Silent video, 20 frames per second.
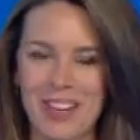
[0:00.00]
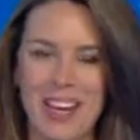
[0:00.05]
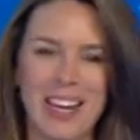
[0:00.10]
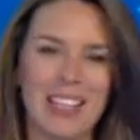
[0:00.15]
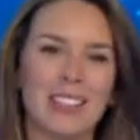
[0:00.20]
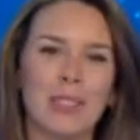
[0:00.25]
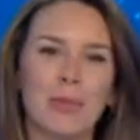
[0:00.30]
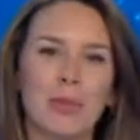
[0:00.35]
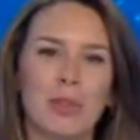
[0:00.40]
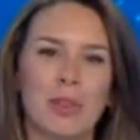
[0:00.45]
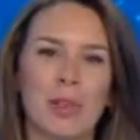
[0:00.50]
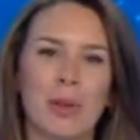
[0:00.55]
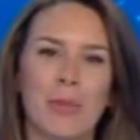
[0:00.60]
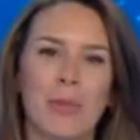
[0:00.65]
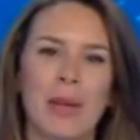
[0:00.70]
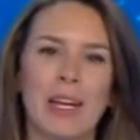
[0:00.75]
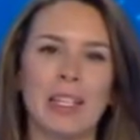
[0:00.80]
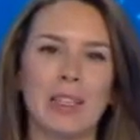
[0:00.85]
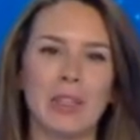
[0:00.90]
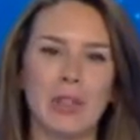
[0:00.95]
fact, Liberal
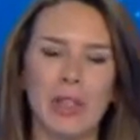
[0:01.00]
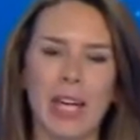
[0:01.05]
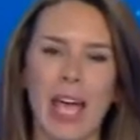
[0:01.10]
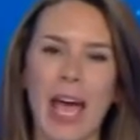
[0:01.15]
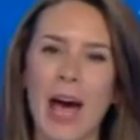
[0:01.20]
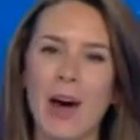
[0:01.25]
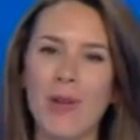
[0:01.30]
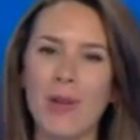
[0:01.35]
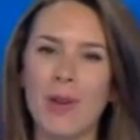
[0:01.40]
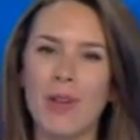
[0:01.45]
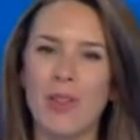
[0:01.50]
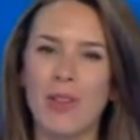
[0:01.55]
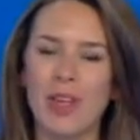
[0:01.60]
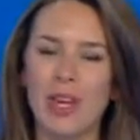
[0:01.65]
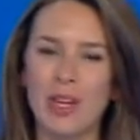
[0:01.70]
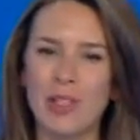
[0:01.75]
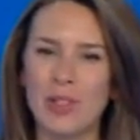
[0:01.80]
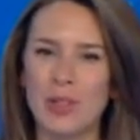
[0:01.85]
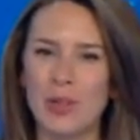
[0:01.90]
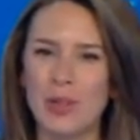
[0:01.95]
MP Luke Howarth
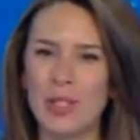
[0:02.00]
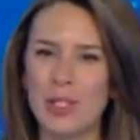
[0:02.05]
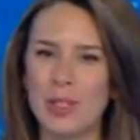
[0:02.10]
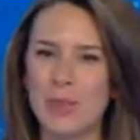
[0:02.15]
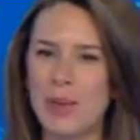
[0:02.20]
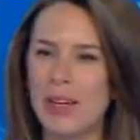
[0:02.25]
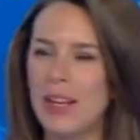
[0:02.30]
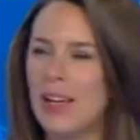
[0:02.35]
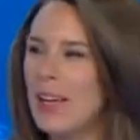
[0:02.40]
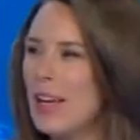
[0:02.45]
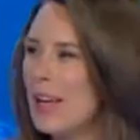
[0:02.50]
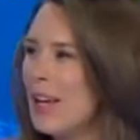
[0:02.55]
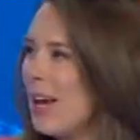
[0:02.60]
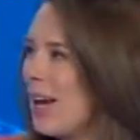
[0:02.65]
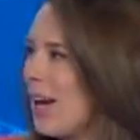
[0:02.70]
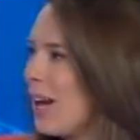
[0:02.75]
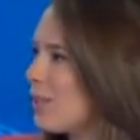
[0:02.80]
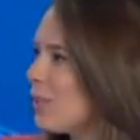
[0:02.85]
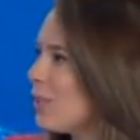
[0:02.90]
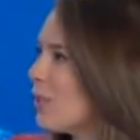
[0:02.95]
joins me.
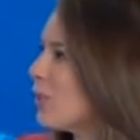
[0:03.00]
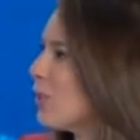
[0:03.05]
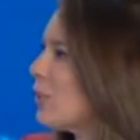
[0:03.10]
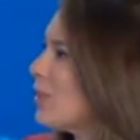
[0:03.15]
Luke,